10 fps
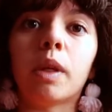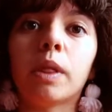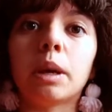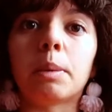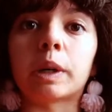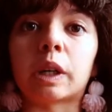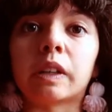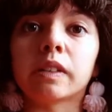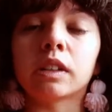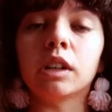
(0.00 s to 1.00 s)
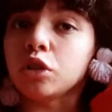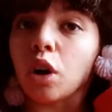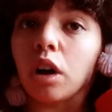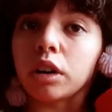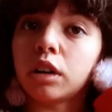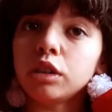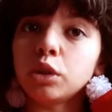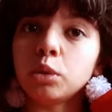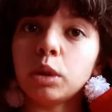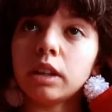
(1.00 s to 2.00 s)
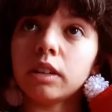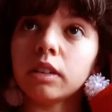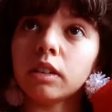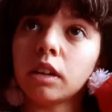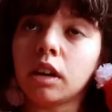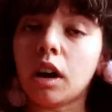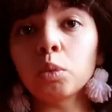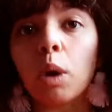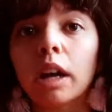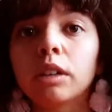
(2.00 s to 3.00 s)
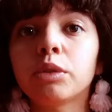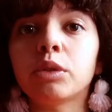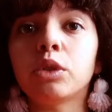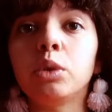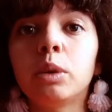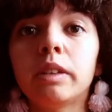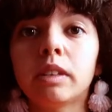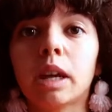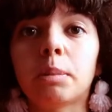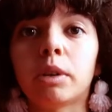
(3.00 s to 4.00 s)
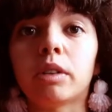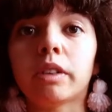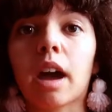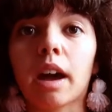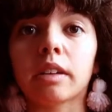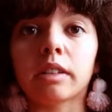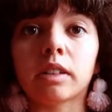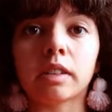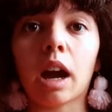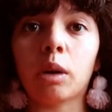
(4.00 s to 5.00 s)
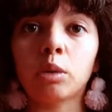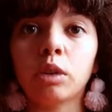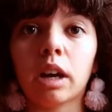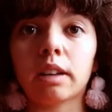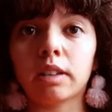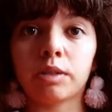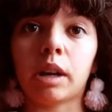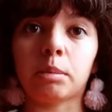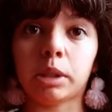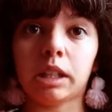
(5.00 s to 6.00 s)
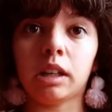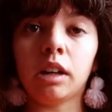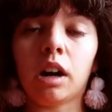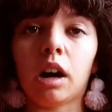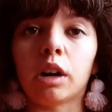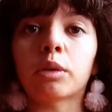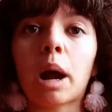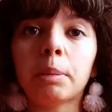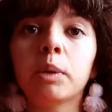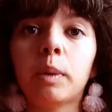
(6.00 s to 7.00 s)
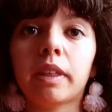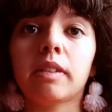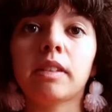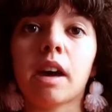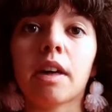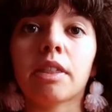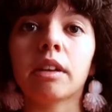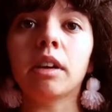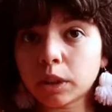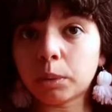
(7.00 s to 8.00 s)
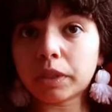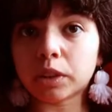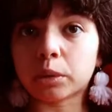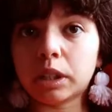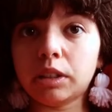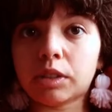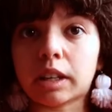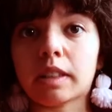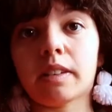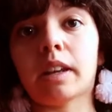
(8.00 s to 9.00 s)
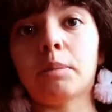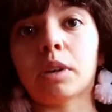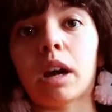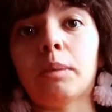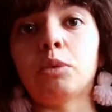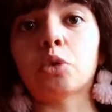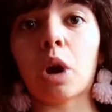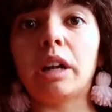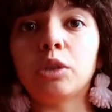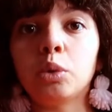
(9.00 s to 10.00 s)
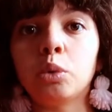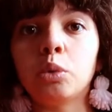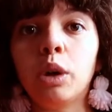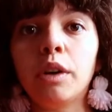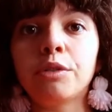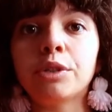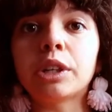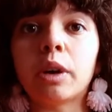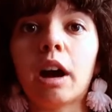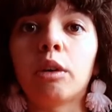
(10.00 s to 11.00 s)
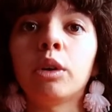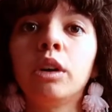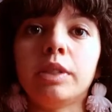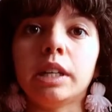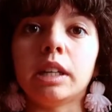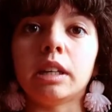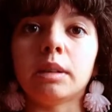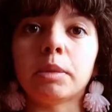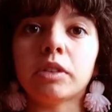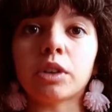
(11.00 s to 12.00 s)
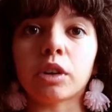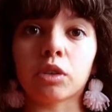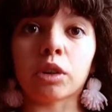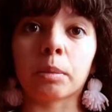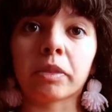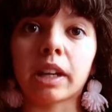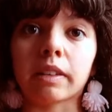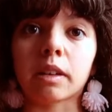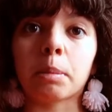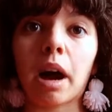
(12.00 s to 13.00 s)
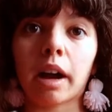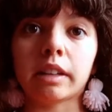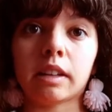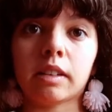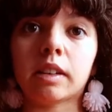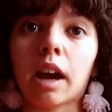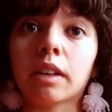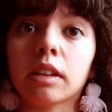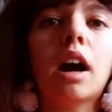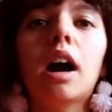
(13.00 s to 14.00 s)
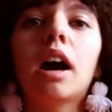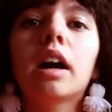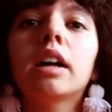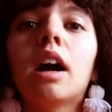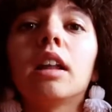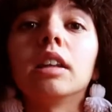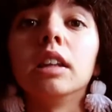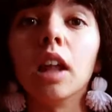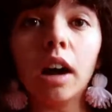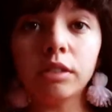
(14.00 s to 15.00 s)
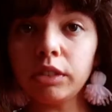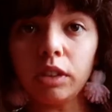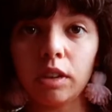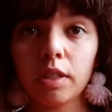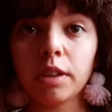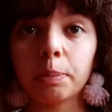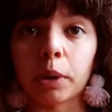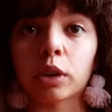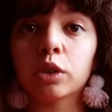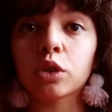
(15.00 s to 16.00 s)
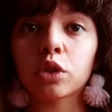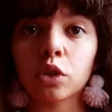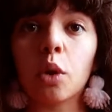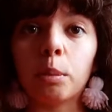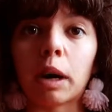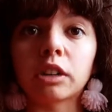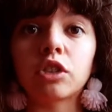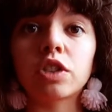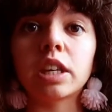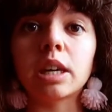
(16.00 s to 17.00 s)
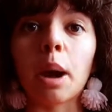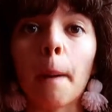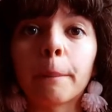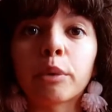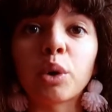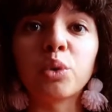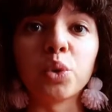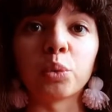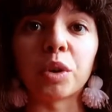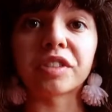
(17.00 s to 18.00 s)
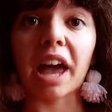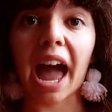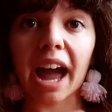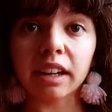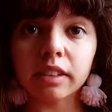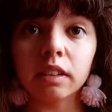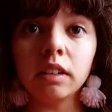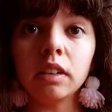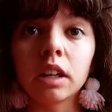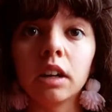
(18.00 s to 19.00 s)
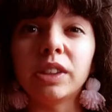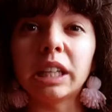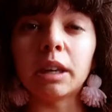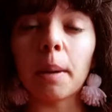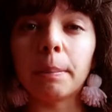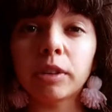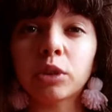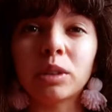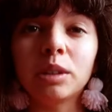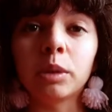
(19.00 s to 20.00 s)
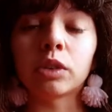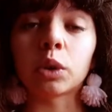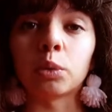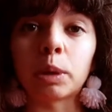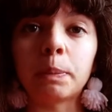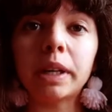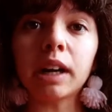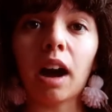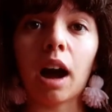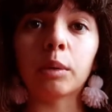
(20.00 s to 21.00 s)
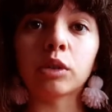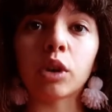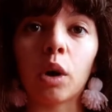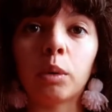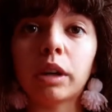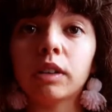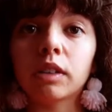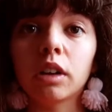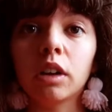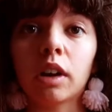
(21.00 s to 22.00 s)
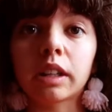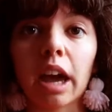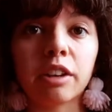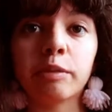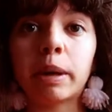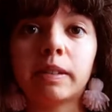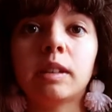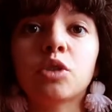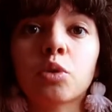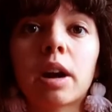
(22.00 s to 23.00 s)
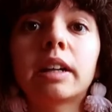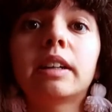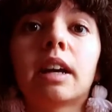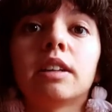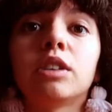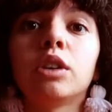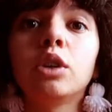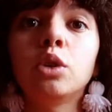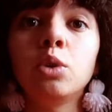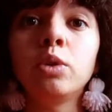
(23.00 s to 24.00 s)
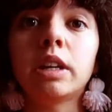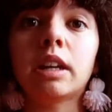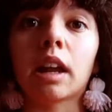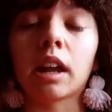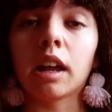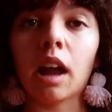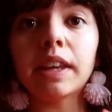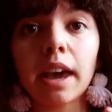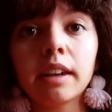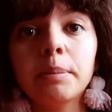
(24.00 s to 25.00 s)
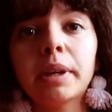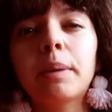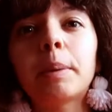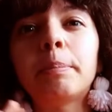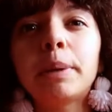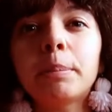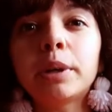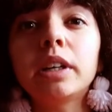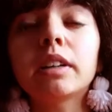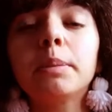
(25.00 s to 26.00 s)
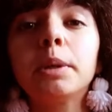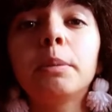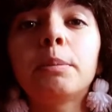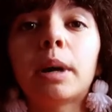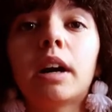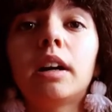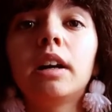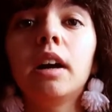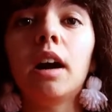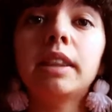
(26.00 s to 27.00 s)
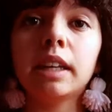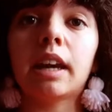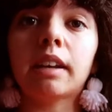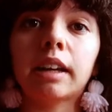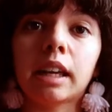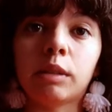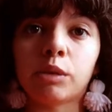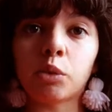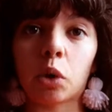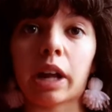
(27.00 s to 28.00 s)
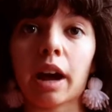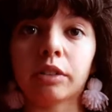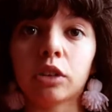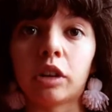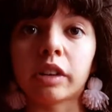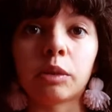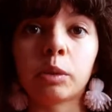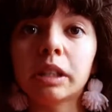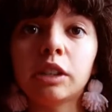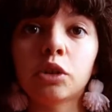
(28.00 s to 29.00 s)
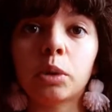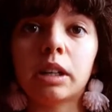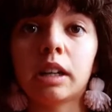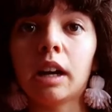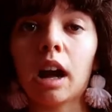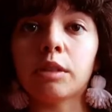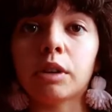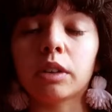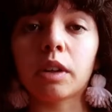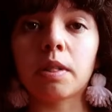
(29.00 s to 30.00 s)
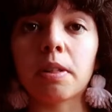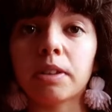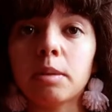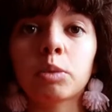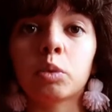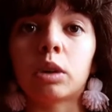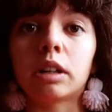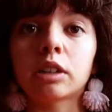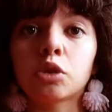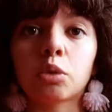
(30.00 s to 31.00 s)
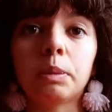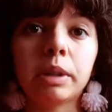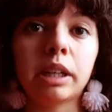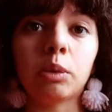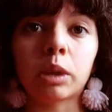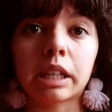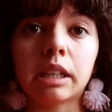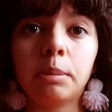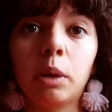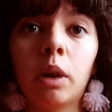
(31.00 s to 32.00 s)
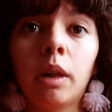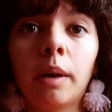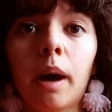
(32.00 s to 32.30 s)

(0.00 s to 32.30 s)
the immigrant's daughter to his wife to his neighbors, as the town and his family grapple with his death, deal with their grief, and at the same time try to figure out the mysterious circumstances behind his death. I loved this book so much. The prose was excellent. The mystery was gripping. I was always on the edge of my seat trying to guess who did it. At the end it became a bit predictable, but in the end I gave it 4.5 stars. I really enjoyed it. I felt that the themes were extremely relatable.